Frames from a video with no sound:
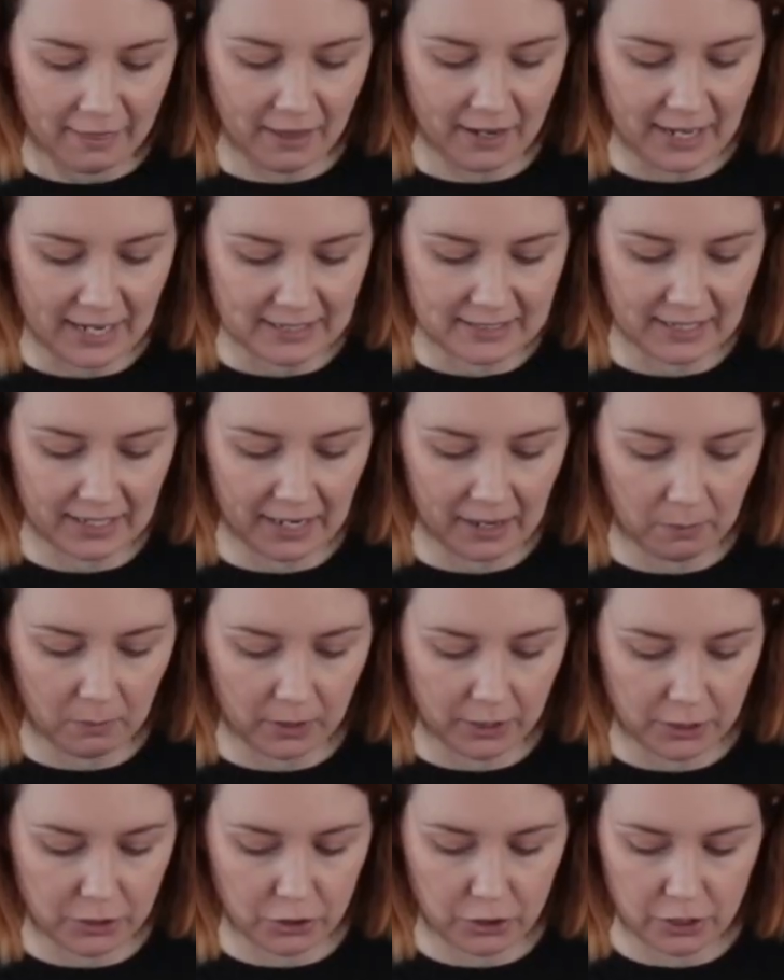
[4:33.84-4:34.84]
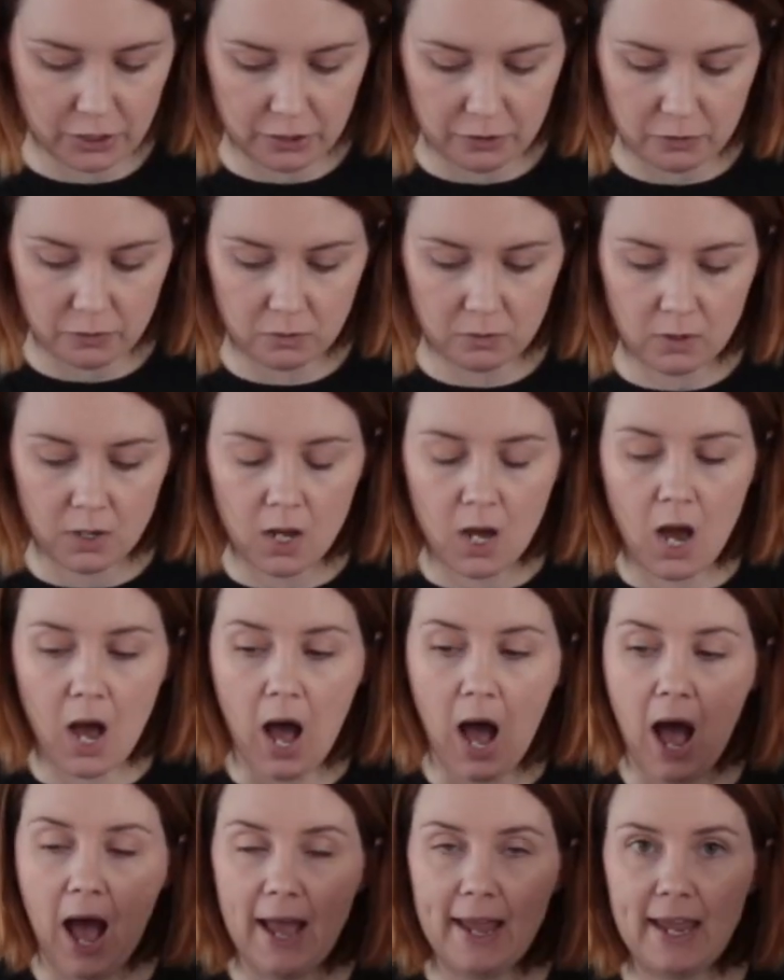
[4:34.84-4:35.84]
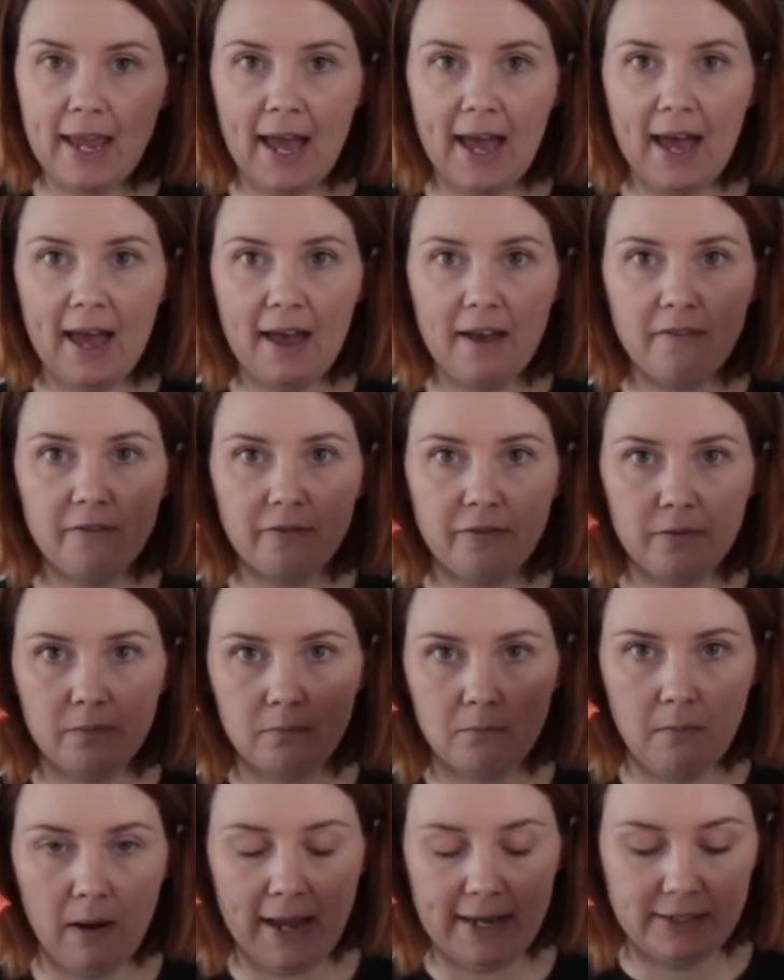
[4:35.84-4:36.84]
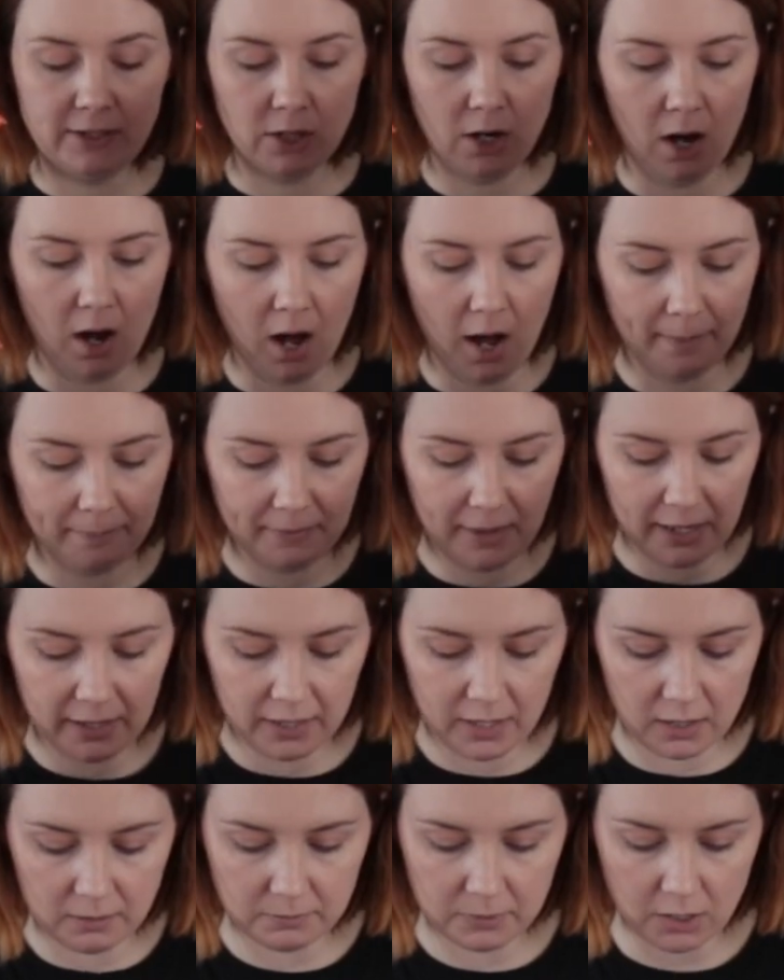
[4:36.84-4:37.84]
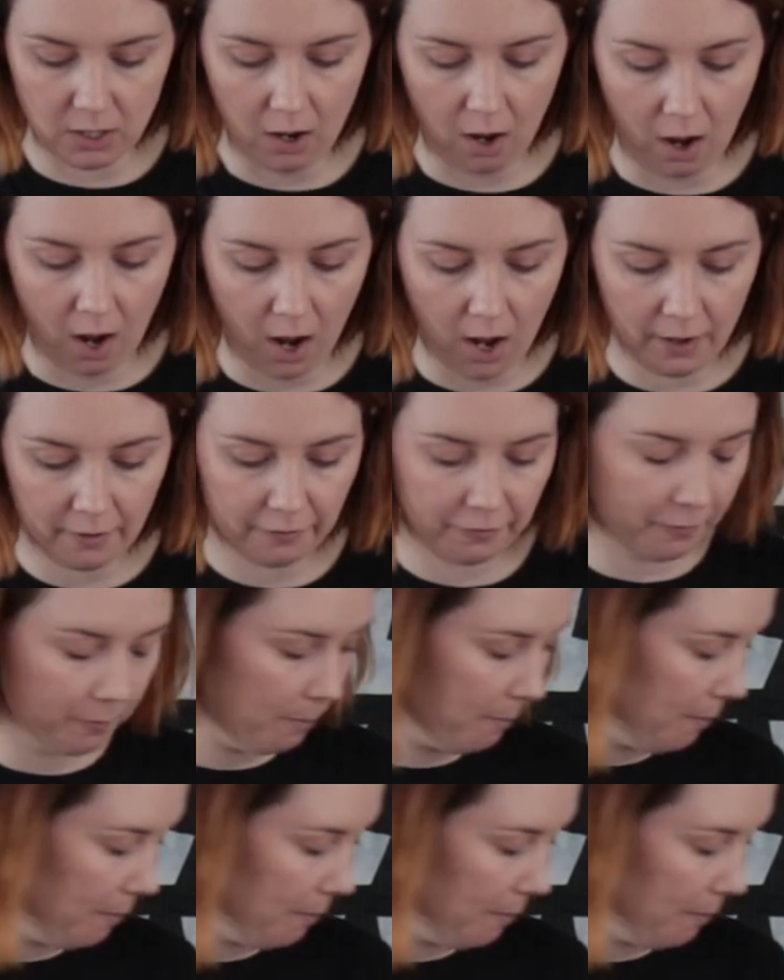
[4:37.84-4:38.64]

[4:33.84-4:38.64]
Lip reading: The next thing I want to do, I have my top that comes off,